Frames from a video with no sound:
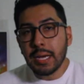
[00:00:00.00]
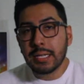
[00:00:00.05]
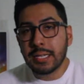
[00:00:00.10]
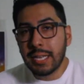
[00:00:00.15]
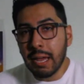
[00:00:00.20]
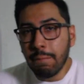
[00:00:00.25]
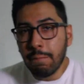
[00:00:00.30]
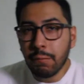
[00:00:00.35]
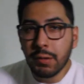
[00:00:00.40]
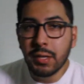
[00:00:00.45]

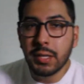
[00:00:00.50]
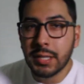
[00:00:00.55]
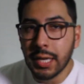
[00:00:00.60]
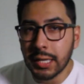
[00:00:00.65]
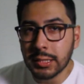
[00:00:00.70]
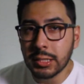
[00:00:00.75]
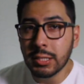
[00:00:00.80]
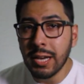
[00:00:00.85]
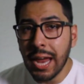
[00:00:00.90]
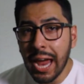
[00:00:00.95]
definitely
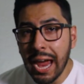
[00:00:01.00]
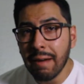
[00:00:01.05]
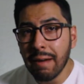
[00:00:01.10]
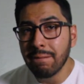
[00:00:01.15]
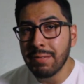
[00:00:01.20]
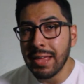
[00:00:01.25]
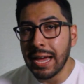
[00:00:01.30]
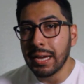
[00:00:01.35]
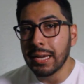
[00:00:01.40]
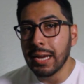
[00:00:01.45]
doesn't have
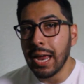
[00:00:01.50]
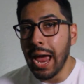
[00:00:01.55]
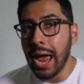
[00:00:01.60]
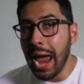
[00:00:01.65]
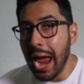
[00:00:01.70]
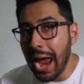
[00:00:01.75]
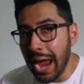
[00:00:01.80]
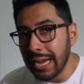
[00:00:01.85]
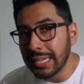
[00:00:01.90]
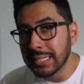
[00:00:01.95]
that
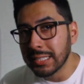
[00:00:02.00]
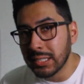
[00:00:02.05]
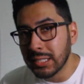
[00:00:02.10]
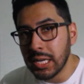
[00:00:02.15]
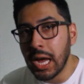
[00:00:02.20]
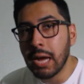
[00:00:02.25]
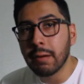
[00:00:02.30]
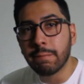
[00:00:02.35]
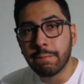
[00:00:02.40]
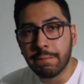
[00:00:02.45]
as
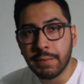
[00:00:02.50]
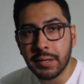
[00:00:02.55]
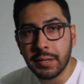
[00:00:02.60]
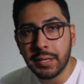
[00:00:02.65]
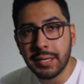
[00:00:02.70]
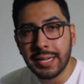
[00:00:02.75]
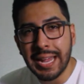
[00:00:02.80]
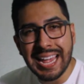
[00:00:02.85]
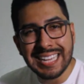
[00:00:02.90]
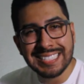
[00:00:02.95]
soft
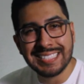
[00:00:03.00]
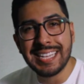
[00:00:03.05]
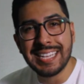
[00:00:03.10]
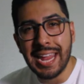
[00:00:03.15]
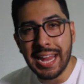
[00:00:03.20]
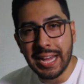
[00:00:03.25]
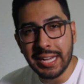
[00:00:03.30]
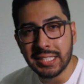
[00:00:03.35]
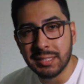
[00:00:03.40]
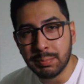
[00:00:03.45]
feeling as the
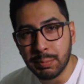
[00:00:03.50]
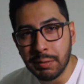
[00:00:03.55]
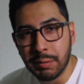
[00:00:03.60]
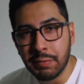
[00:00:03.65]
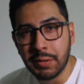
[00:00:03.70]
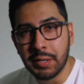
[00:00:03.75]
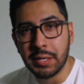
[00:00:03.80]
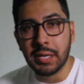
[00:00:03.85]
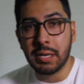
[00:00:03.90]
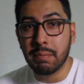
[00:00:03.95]
Hanes
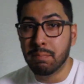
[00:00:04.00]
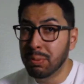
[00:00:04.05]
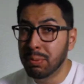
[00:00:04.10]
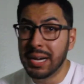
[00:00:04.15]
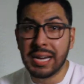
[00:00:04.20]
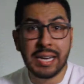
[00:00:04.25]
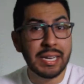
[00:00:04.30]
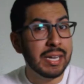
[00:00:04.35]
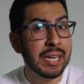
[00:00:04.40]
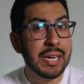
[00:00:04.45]
Beefy-T,
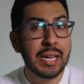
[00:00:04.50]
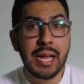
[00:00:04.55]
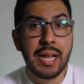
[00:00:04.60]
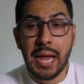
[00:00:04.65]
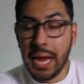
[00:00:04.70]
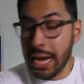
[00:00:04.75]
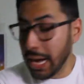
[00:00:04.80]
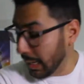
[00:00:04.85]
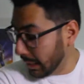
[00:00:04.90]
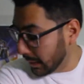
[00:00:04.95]
but
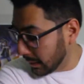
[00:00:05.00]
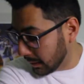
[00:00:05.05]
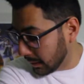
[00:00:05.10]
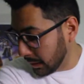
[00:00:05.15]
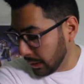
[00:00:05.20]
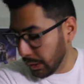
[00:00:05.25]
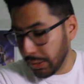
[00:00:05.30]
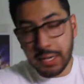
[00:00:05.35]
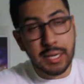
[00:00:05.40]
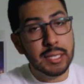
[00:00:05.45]
it
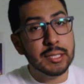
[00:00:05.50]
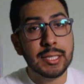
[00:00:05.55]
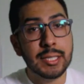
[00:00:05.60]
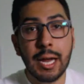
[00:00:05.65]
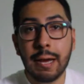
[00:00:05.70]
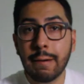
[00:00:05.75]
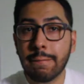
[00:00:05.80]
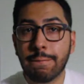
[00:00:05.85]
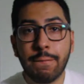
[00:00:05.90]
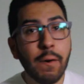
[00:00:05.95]
still is
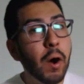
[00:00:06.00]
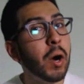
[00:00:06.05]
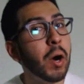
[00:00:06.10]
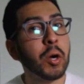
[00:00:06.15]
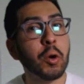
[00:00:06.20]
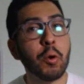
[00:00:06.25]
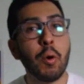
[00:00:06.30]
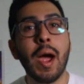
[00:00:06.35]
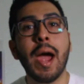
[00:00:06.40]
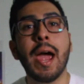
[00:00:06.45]
a far
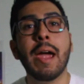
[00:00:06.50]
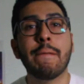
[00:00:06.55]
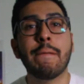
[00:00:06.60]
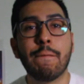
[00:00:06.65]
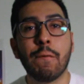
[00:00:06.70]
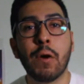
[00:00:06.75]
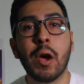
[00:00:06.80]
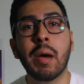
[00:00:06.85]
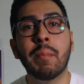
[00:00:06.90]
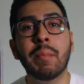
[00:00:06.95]
cry
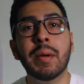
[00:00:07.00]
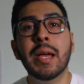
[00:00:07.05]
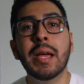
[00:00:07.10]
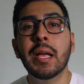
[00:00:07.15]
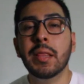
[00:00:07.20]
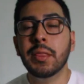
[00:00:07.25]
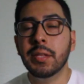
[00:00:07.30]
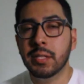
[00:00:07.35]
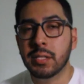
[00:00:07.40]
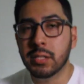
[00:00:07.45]
from
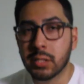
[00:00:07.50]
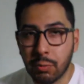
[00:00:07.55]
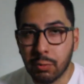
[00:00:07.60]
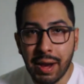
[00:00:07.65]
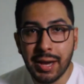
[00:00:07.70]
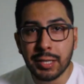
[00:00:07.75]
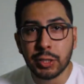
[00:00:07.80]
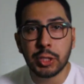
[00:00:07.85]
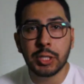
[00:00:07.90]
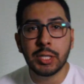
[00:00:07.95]
the
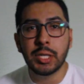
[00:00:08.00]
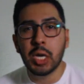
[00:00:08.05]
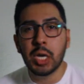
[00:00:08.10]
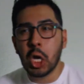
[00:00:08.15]
scratchy,